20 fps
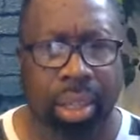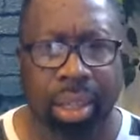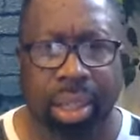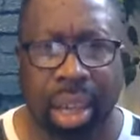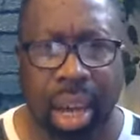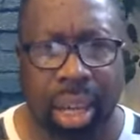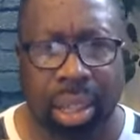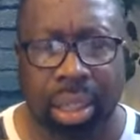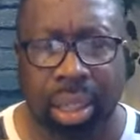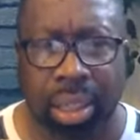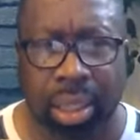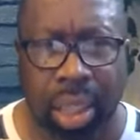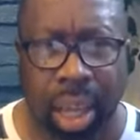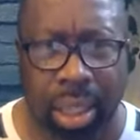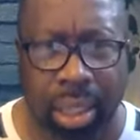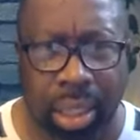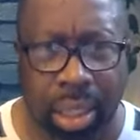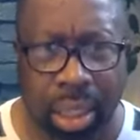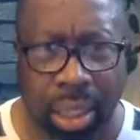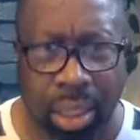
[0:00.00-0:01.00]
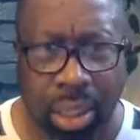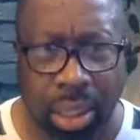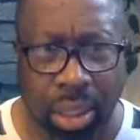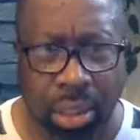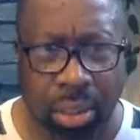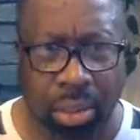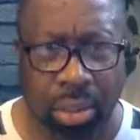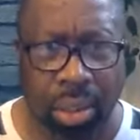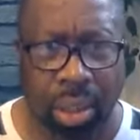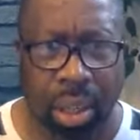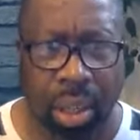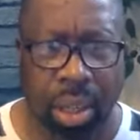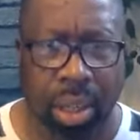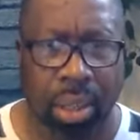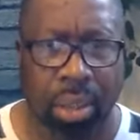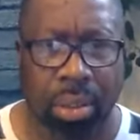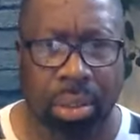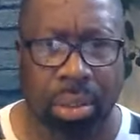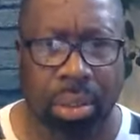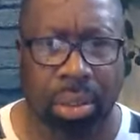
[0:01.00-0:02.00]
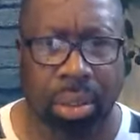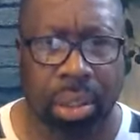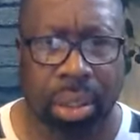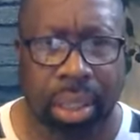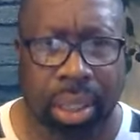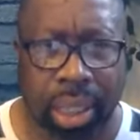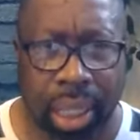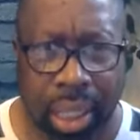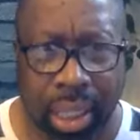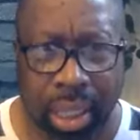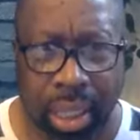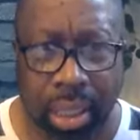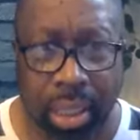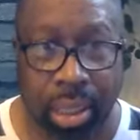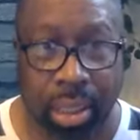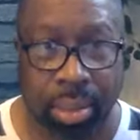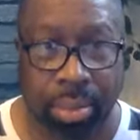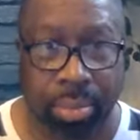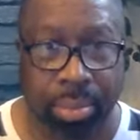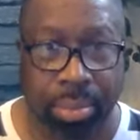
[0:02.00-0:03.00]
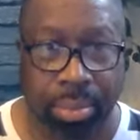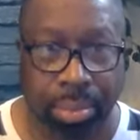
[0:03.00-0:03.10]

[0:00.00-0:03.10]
God does not teach you through sickness.